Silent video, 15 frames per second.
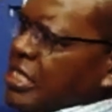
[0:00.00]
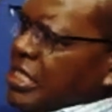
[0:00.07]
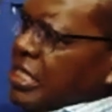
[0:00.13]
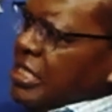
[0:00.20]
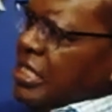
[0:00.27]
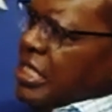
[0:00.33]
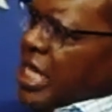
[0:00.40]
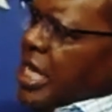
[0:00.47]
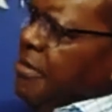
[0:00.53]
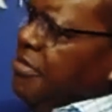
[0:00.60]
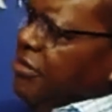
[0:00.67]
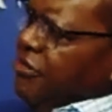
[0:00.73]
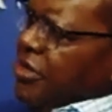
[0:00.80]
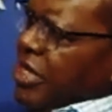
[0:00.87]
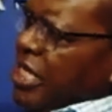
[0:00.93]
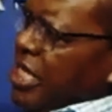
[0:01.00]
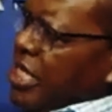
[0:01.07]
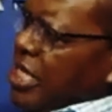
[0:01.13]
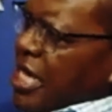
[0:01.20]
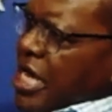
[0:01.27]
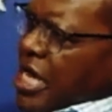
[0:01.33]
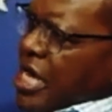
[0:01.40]
this
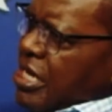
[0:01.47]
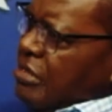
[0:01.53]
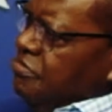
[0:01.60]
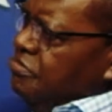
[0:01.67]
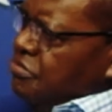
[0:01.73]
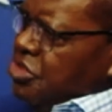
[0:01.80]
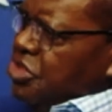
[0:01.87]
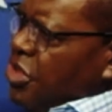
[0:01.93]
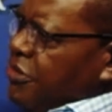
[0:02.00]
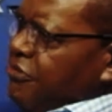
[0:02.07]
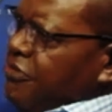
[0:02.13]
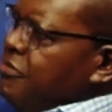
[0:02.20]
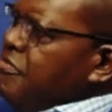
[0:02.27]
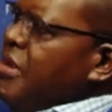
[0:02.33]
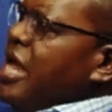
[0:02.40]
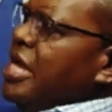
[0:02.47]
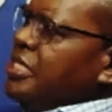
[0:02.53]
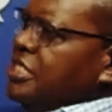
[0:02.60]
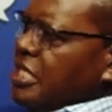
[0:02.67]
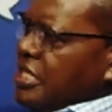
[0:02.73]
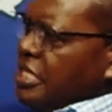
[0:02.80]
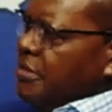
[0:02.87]
epiphany sort of
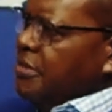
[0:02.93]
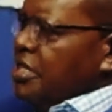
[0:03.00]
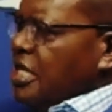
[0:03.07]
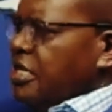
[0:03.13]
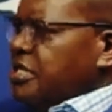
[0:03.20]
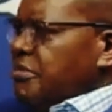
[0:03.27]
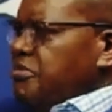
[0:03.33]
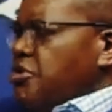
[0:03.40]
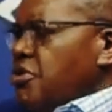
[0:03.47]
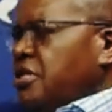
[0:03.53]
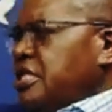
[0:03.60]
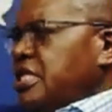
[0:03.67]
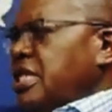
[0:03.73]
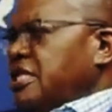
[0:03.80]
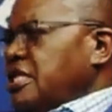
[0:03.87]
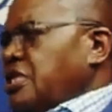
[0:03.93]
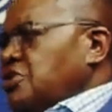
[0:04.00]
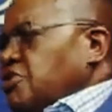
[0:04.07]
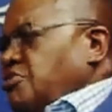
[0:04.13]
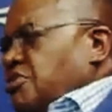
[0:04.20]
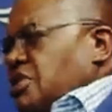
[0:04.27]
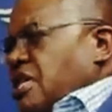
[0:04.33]
emerged as something that's important that needs
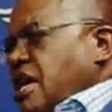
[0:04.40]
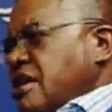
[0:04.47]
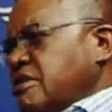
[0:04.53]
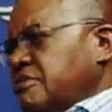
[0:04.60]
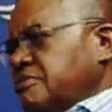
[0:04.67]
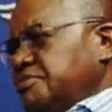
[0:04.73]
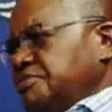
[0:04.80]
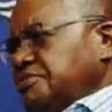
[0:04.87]
to be done.